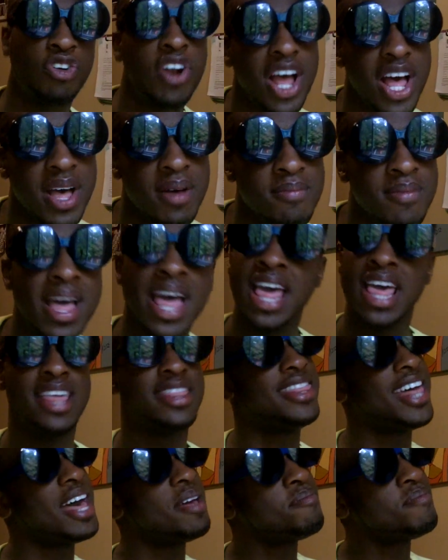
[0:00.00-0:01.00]
rum.
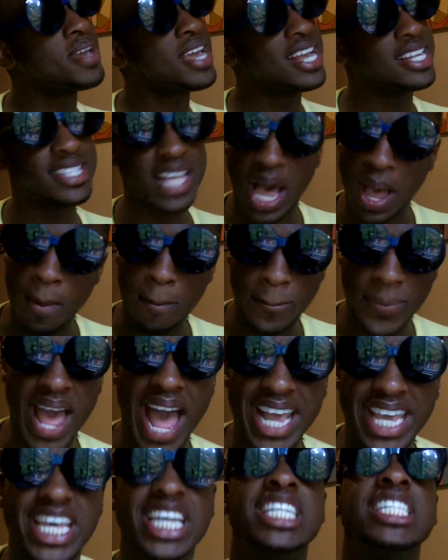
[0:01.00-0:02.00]
That means I'm
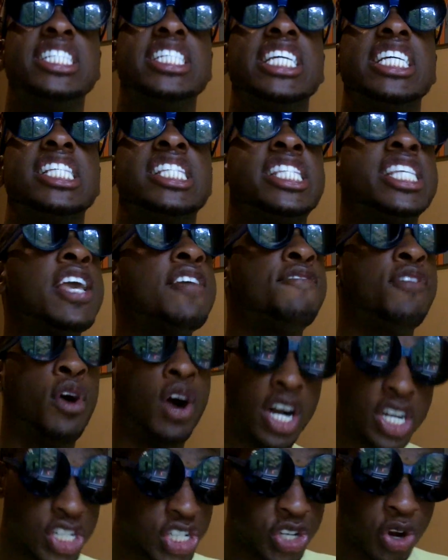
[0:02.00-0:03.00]
back in DC
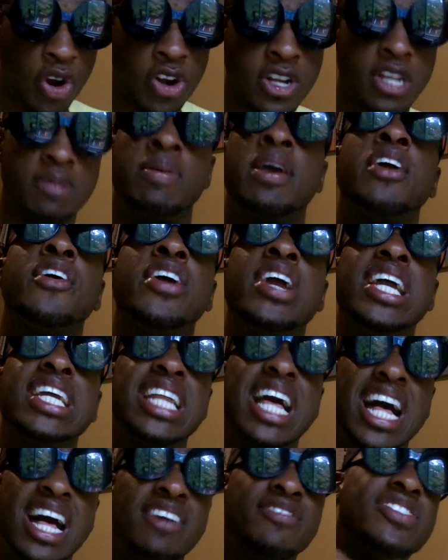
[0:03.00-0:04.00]
for a short period
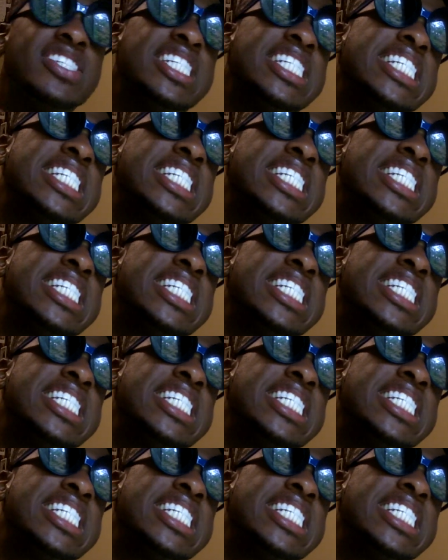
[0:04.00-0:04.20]
of